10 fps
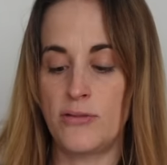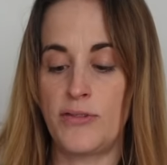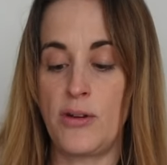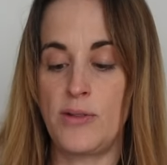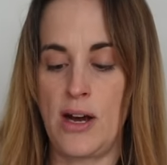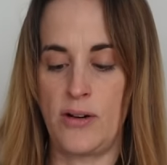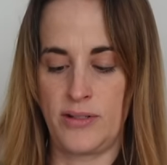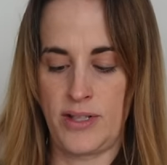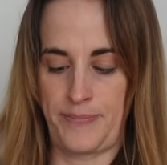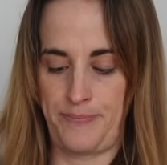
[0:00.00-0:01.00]
View
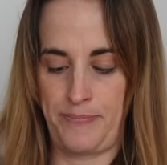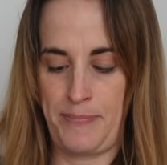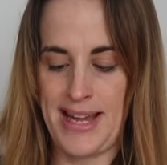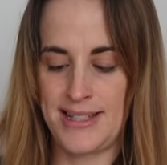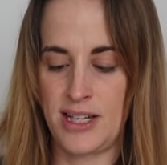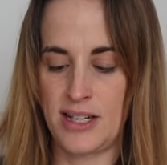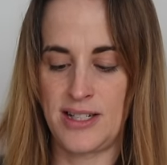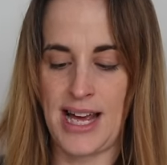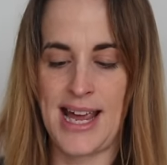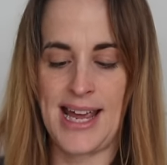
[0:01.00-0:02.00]
Yarns, Best
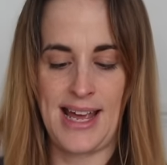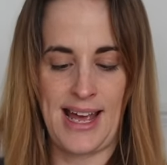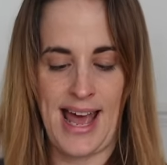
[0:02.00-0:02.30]
Day